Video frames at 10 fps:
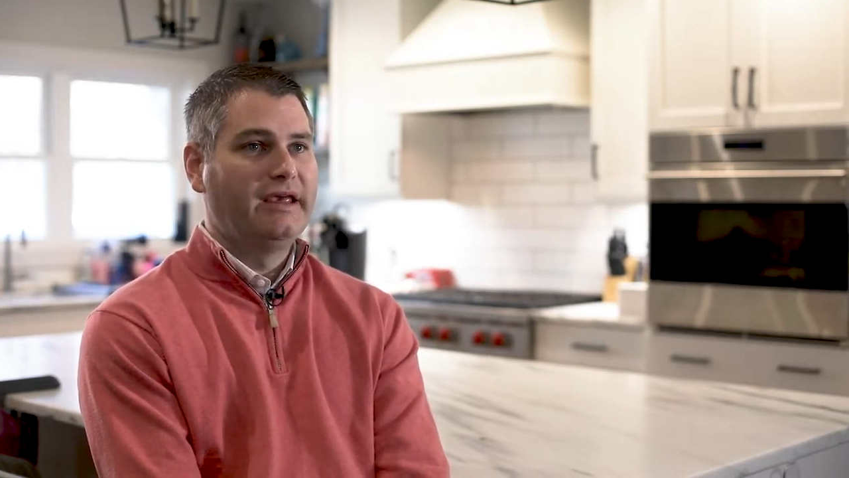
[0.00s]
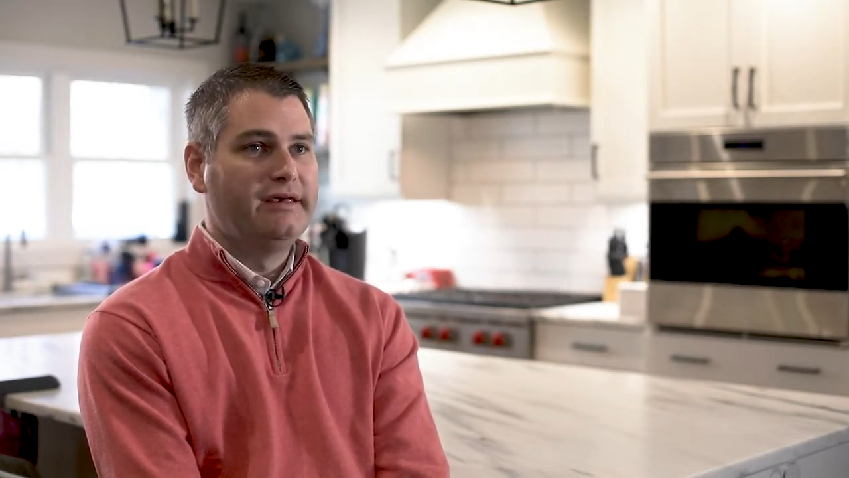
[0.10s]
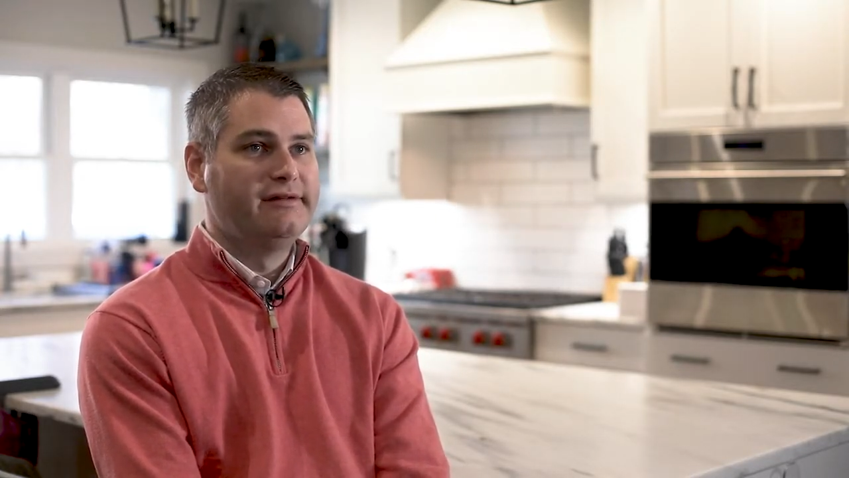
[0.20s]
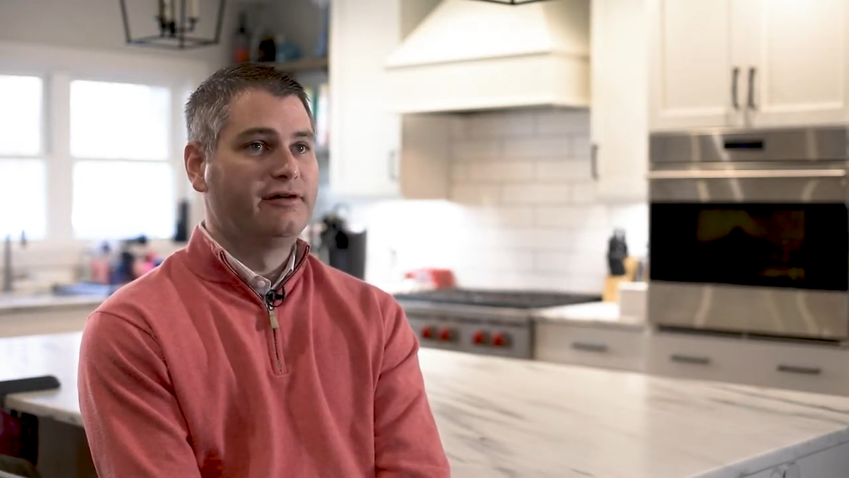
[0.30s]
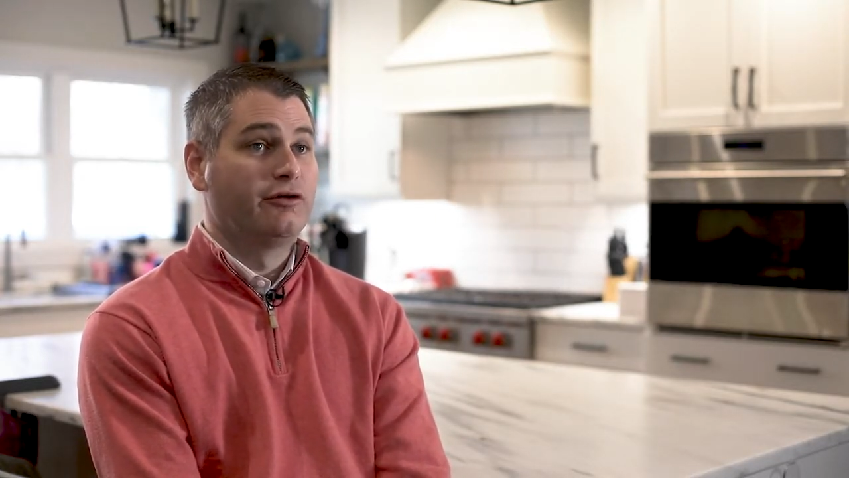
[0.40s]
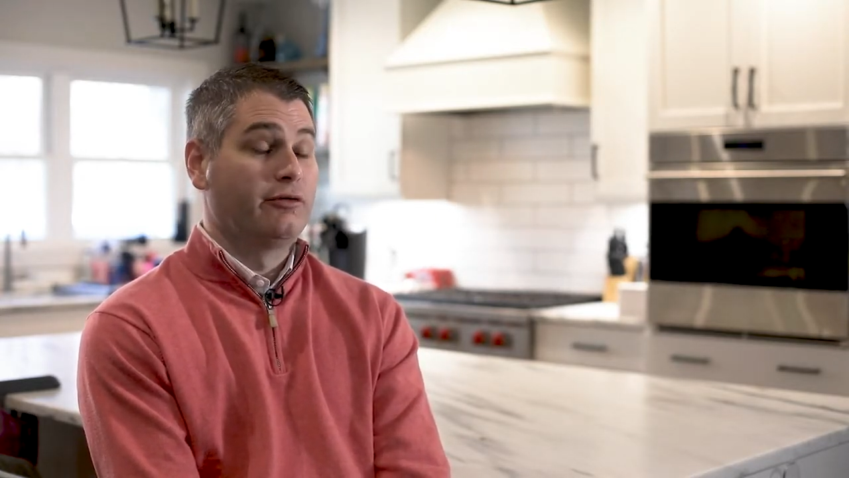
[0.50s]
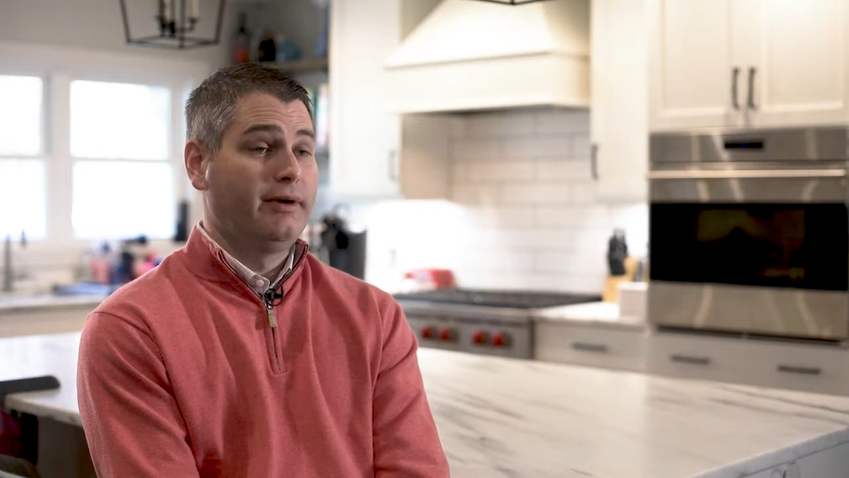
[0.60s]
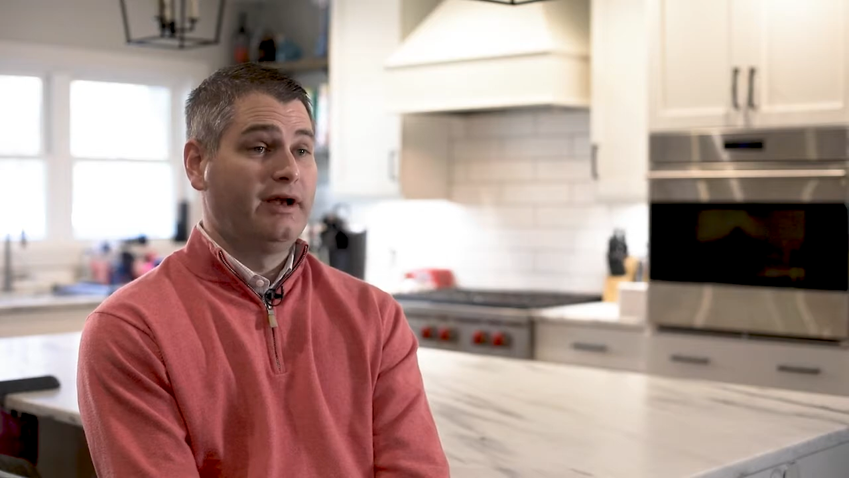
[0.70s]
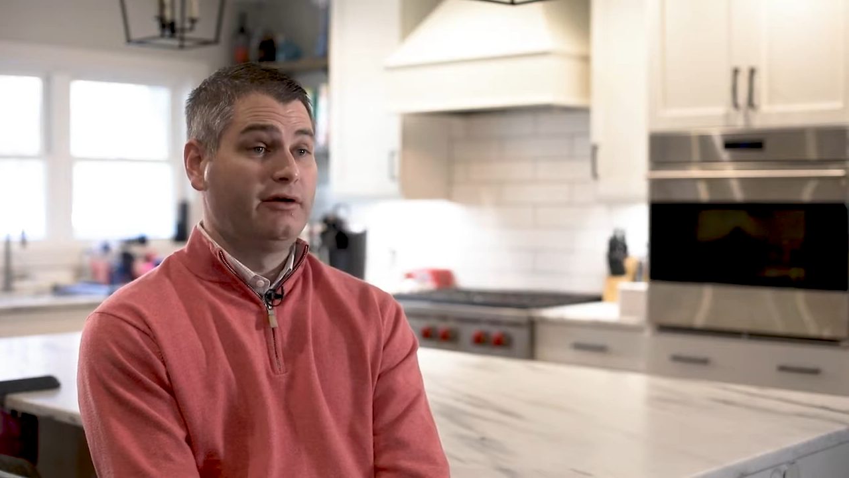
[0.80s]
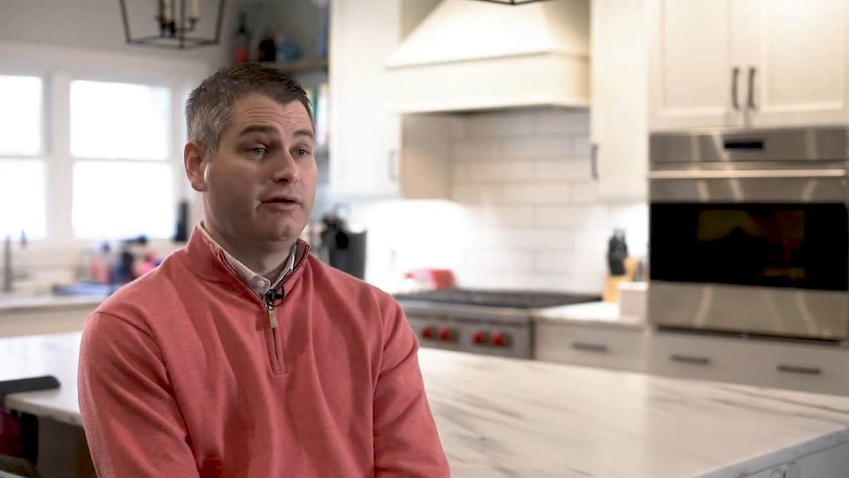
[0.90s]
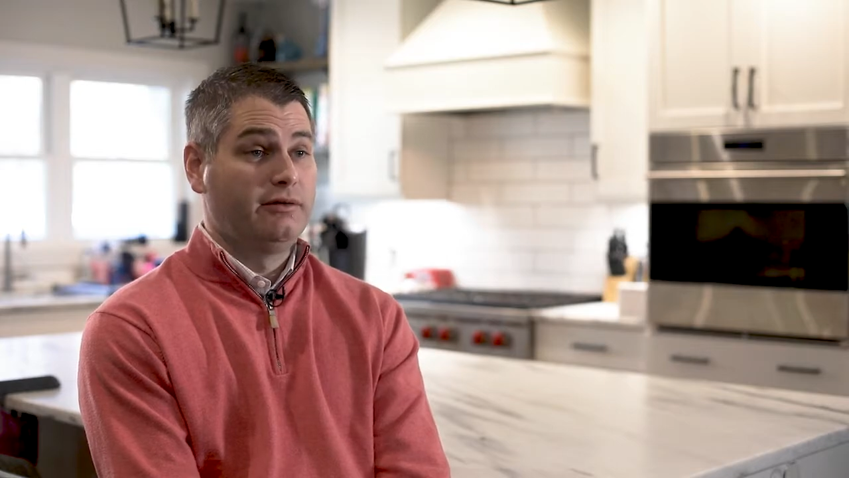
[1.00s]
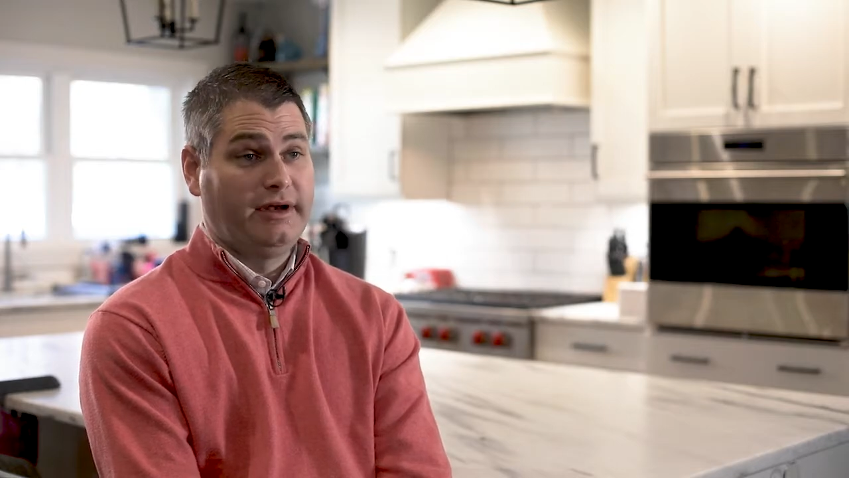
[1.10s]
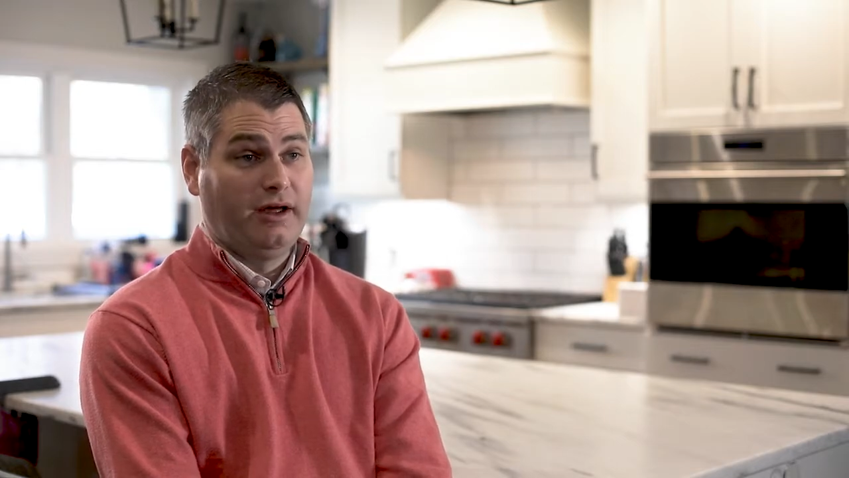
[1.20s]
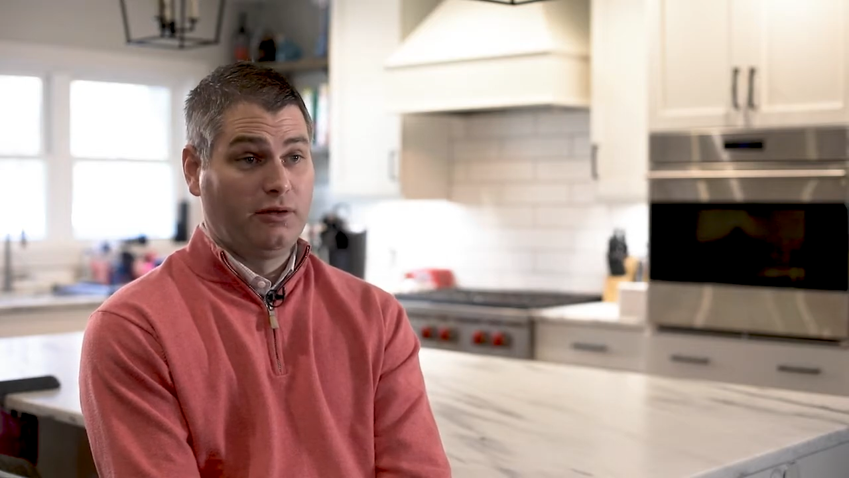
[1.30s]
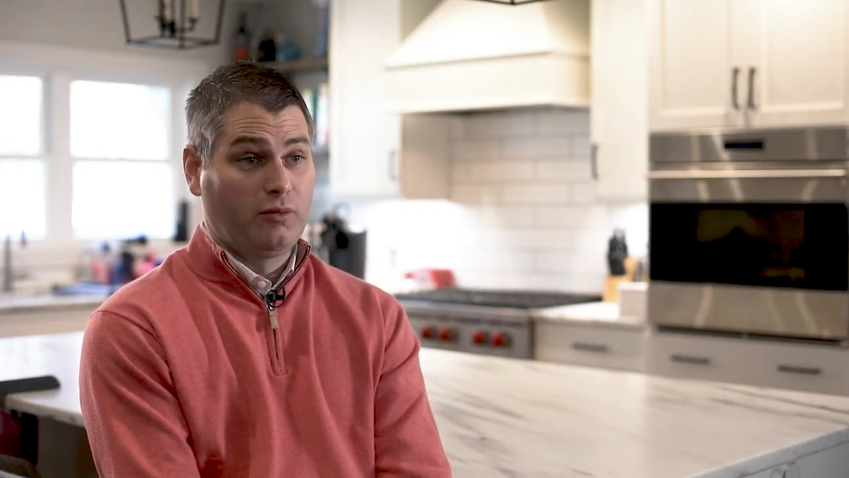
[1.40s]
easier or better
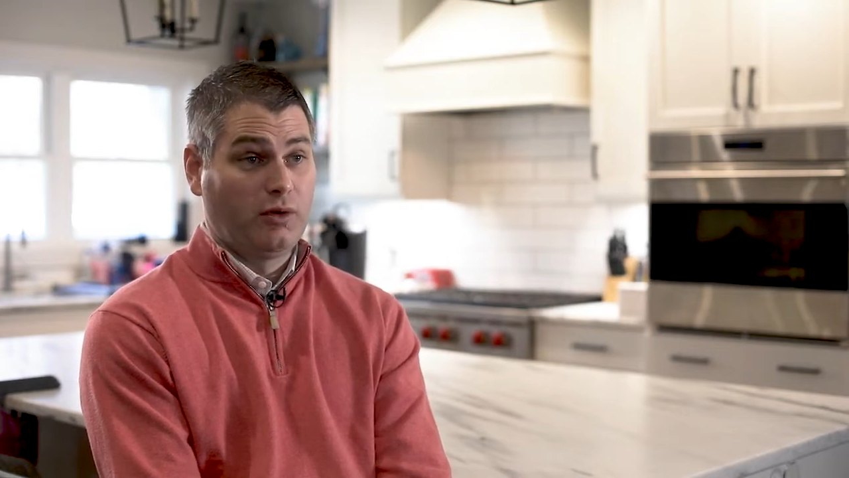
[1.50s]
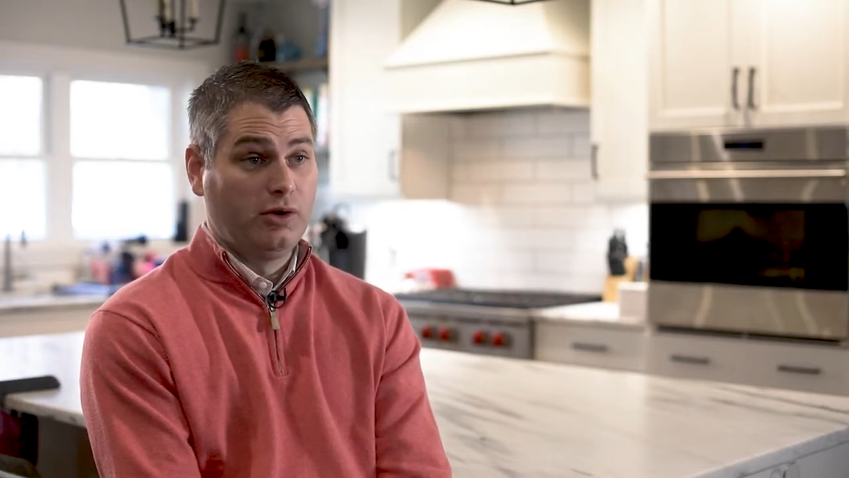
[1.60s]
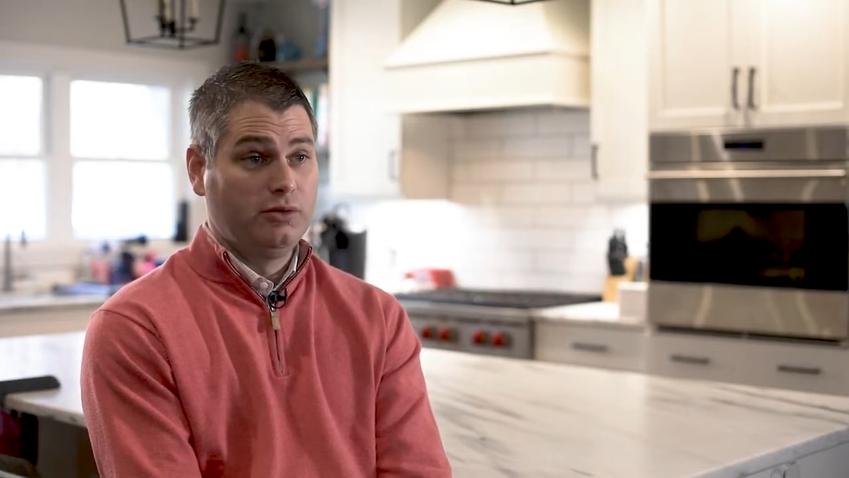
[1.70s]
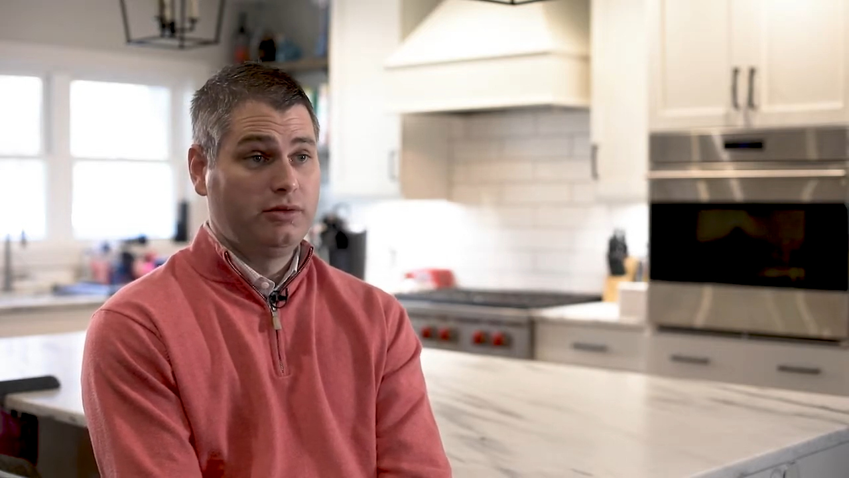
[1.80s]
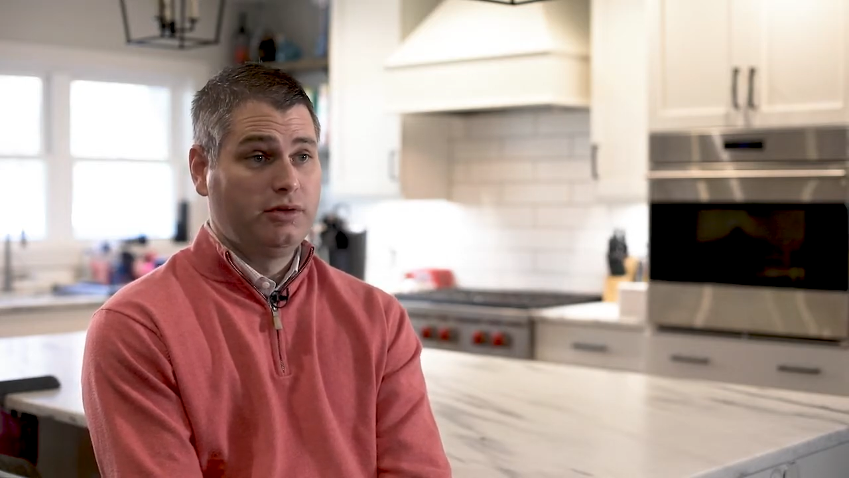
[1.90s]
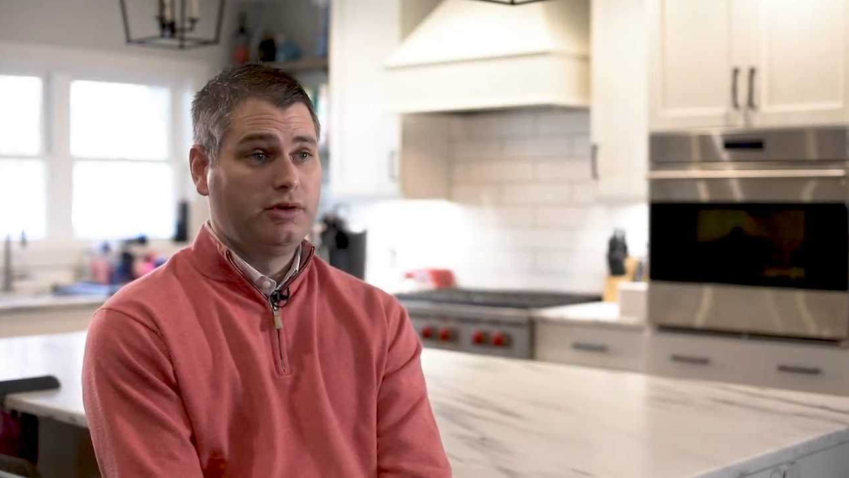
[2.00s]
down the road.